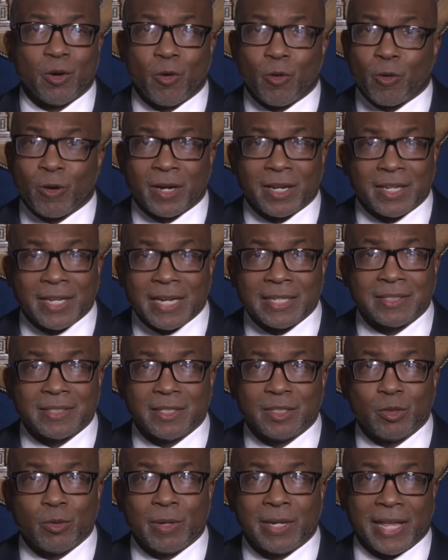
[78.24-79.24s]
or Augusta
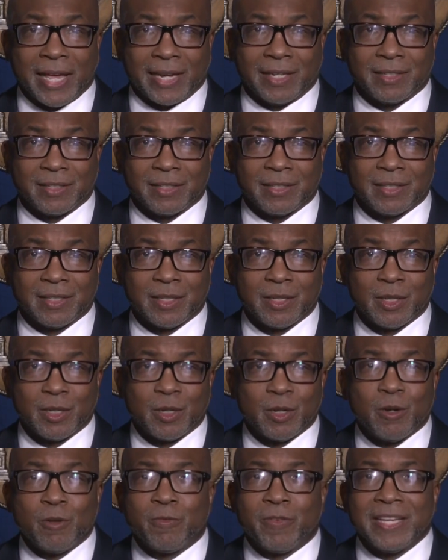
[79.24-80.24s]
to Atlanta,
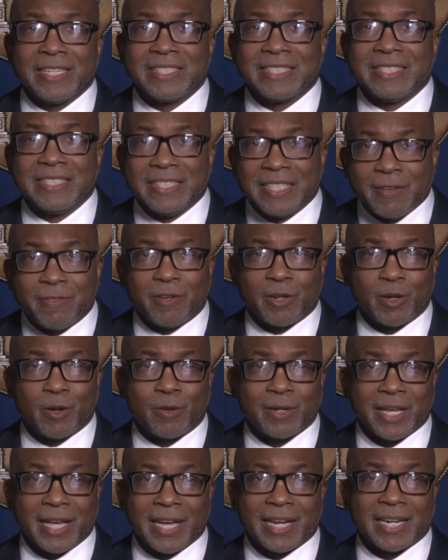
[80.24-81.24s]
who face
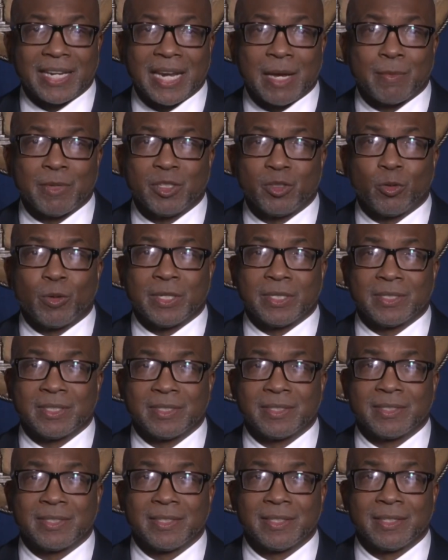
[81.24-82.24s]
difficult economic
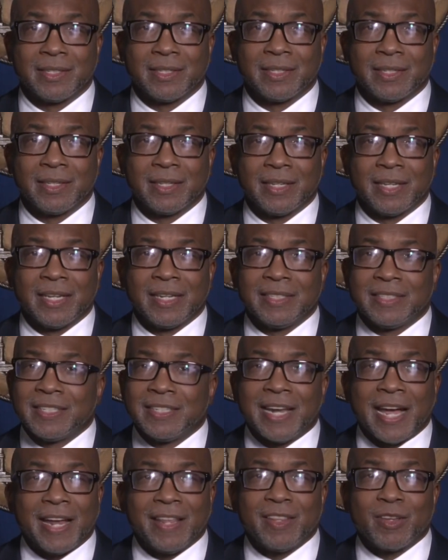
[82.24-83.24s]
choices.
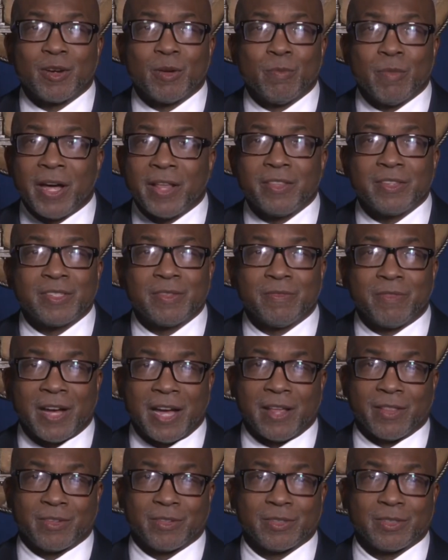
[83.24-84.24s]
Tonight, there are mothers and
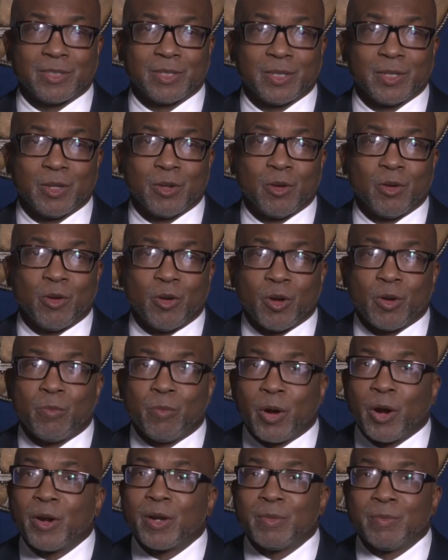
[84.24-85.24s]
fathers who are
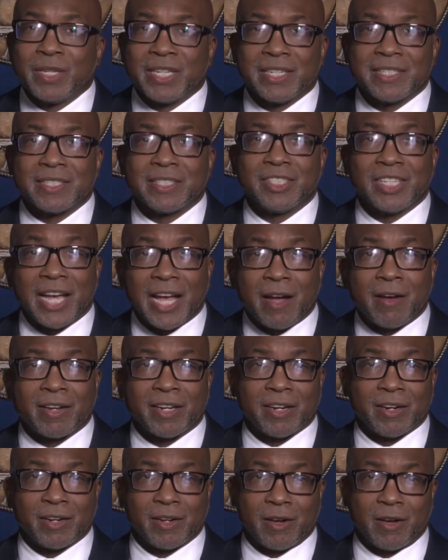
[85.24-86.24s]
burdened because of child
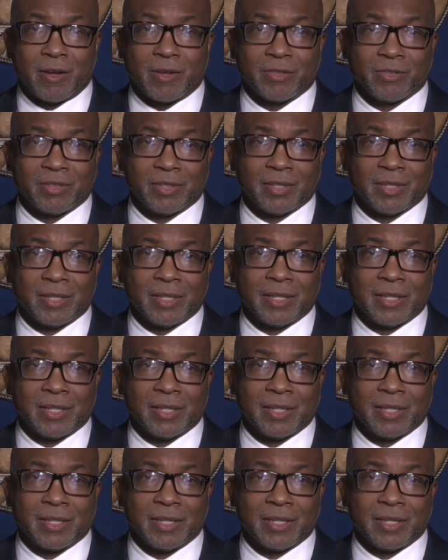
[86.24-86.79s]
care costs.